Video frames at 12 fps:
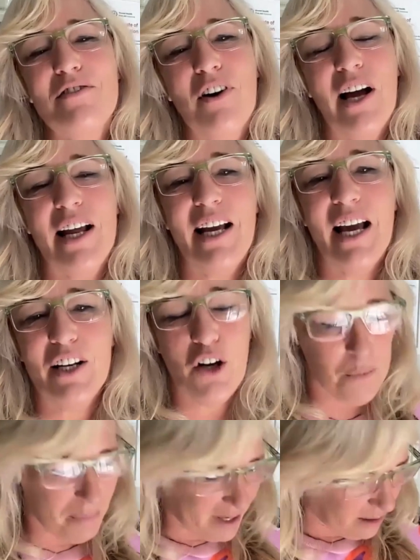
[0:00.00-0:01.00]
to, and he had
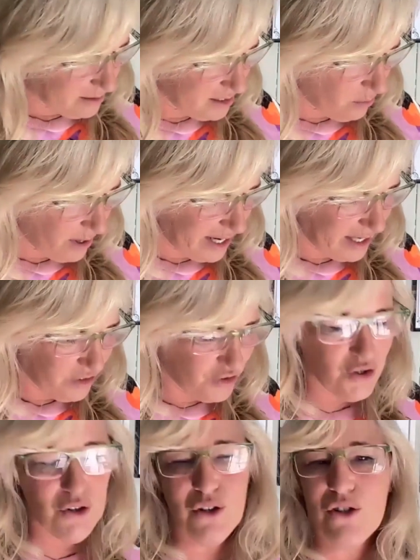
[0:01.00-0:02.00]
no belt. So I had
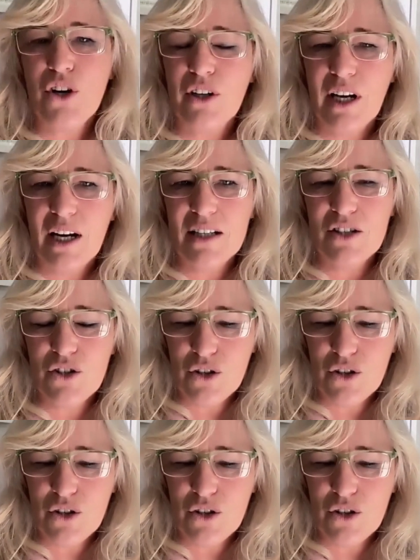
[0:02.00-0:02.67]
to donate